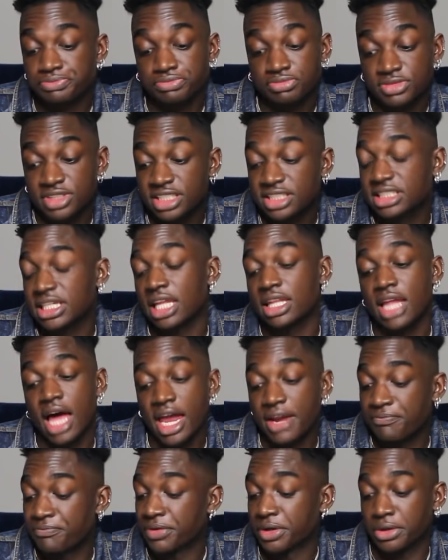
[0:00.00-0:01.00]
This is a
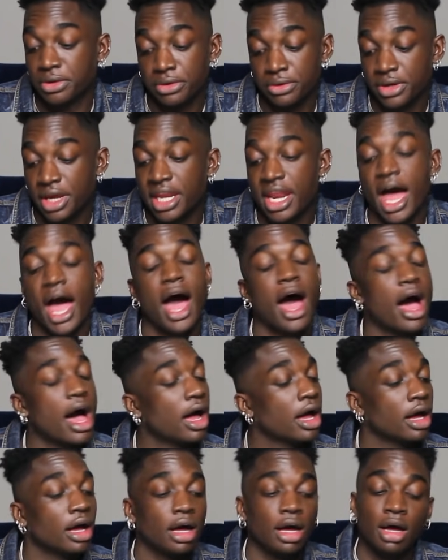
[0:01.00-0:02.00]
lot of food. And
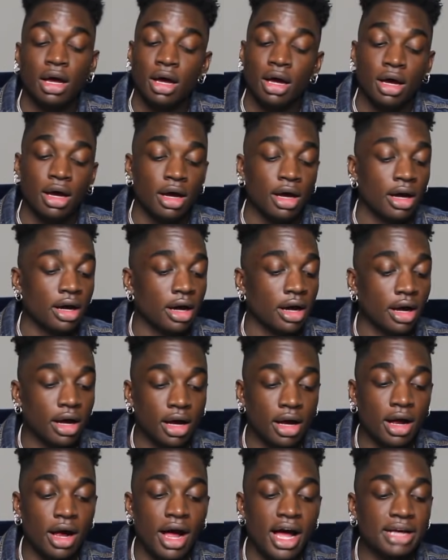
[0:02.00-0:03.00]

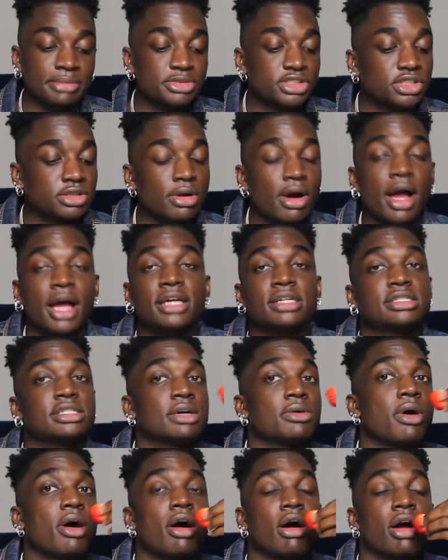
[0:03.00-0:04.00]
I'm trying
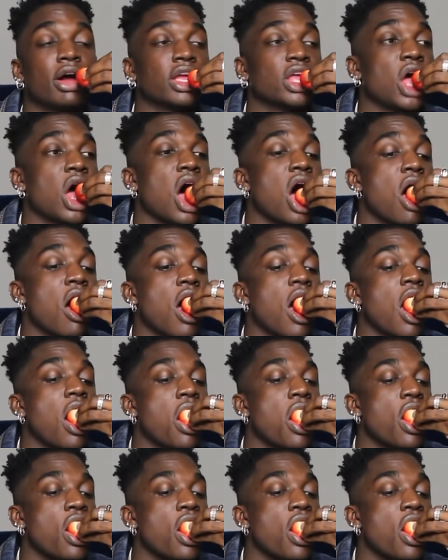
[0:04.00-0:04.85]
so hard, y'all.